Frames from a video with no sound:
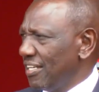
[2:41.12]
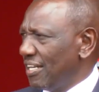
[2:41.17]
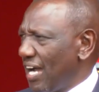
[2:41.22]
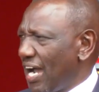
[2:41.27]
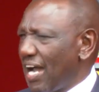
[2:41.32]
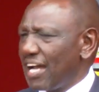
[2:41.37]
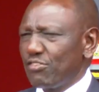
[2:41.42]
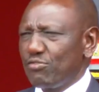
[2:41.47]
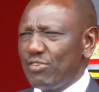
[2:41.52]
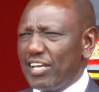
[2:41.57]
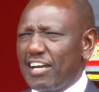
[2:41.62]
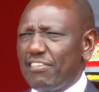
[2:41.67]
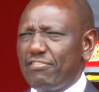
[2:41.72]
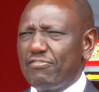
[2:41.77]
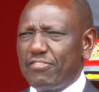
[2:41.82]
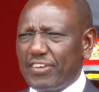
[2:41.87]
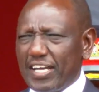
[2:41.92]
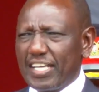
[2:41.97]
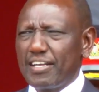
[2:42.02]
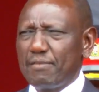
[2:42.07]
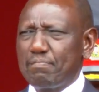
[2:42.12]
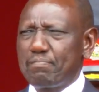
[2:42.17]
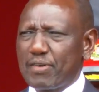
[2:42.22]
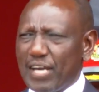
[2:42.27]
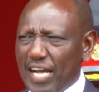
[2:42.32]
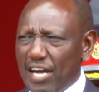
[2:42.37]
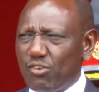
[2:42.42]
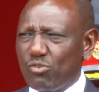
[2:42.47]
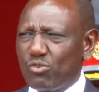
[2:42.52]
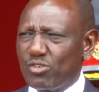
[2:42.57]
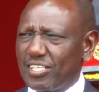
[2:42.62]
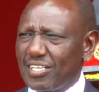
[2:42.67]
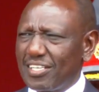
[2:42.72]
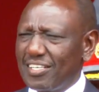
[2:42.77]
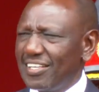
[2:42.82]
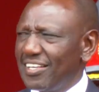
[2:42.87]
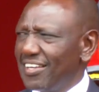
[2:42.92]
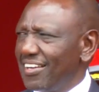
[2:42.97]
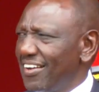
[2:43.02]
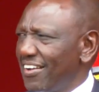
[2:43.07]
and we are very proud
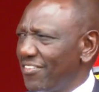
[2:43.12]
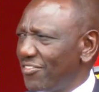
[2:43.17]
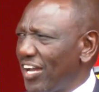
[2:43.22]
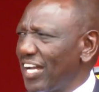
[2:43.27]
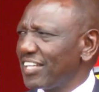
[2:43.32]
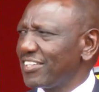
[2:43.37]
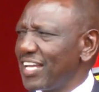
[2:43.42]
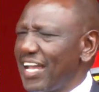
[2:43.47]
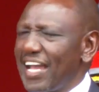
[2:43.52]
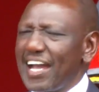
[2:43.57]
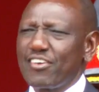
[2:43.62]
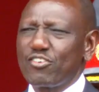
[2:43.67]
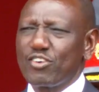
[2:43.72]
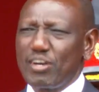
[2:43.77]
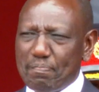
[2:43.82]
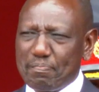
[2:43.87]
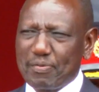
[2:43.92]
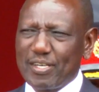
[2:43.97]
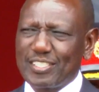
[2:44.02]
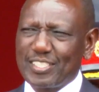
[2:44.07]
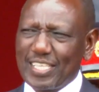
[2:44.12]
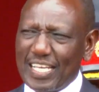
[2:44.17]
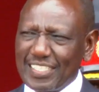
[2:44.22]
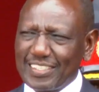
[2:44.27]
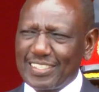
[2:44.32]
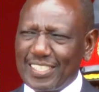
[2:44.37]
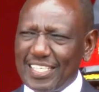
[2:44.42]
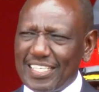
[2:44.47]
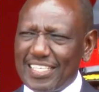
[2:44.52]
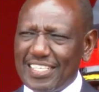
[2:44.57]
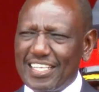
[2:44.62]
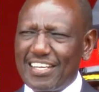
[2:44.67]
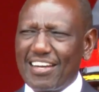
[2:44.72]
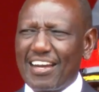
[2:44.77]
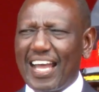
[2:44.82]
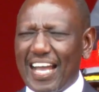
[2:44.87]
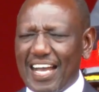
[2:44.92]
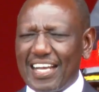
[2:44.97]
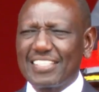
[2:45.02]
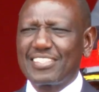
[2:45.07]
that they are represented in
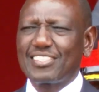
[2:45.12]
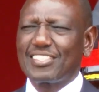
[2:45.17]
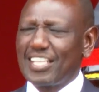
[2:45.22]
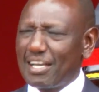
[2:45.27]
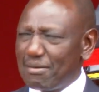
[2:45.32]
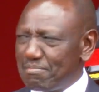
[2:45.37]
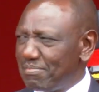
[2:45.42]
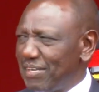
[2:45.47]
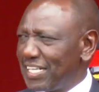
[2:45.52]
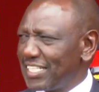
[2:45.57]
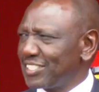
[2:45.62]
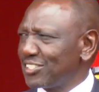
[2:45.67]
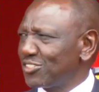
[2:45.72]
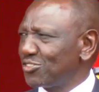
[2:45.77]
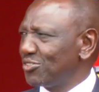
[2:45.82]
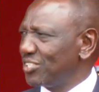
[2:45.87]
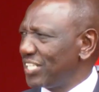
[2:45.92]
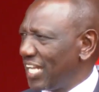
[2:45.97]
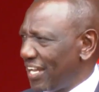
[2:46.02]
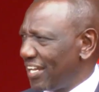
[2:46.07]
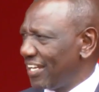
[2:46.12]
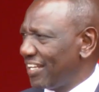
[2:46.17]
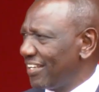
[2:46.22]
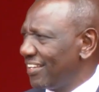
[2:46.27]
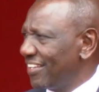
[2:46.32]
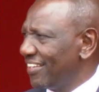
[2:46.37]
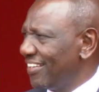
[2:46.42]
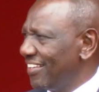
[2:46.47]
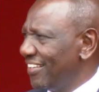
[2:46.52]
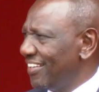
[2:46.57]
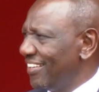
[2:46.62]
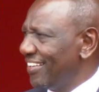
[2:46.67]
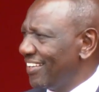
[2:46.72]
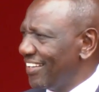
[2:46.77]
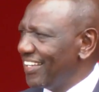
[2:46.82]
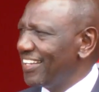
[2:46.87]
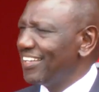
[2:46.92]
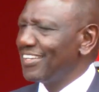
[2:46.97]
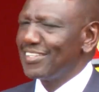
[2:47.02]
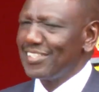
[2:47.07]
large numbers today
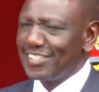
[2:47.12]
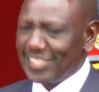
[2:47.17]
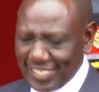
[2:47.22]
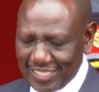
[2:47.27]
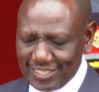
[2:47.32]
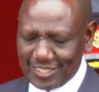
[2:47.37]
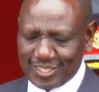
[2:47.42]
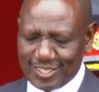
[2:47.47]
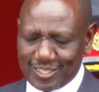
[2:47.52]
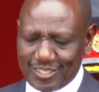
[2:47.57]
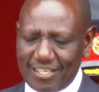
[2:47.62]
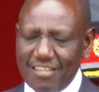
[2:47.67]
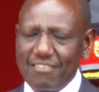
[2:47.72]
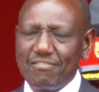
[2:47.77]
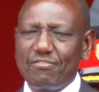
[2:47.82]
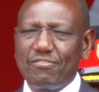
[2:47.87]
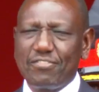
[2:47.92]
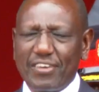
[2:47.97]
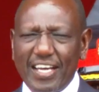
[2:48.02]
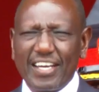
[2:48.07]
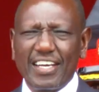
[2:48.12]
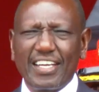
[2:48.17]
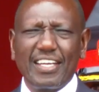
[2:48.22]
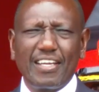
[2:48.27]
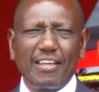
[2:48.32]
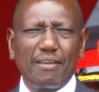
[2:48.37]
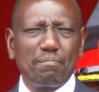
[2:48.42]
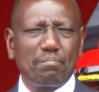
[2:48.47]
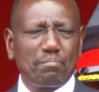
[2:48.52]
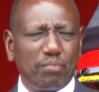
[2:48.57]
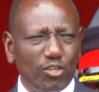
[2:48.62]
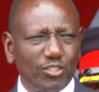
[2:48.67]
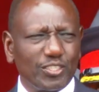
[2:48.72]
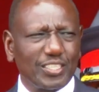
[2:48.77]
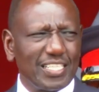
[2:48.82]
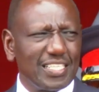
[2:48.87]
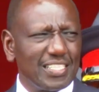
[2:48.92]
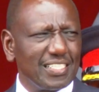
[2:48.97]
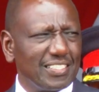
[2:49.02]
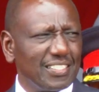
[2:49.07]
in this very
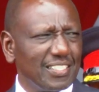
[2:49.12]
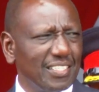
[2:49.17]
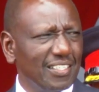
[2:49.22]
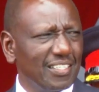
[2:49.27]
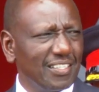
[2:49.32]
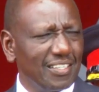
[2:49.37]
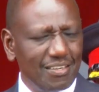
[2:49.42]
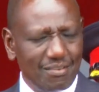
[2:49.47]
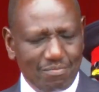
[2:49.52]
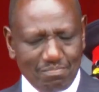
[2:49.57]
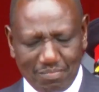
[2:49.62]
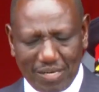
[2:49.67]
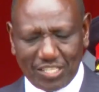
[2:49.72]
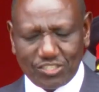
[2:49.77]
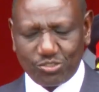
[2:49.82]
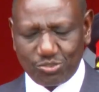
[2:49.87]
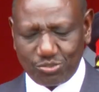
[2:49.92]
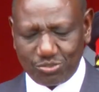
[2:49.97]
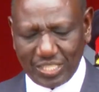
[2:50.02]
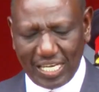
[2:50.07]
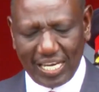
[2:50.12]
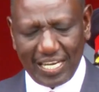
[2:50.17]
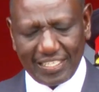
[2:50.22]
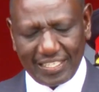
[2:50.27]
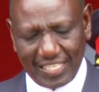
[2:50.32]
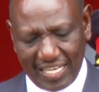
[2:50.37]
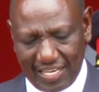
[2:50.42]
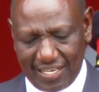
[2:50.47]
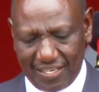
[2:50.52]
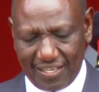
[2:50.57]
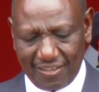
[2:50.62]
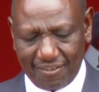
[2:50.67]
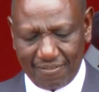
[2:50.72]
important Mashujaa Day.